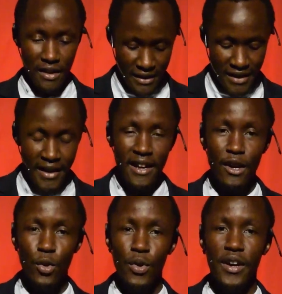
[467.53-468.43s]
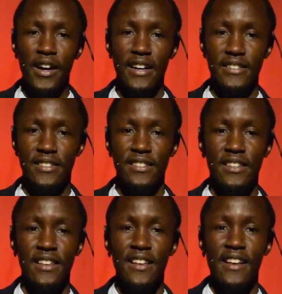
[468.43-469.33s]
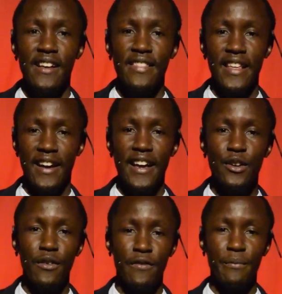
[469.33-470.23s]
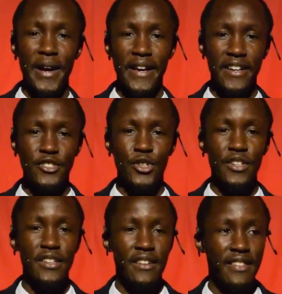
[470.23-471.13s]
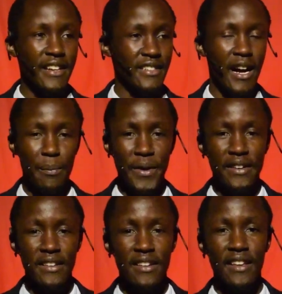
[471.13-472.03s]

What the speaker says: taking a look at the kind of migration that happened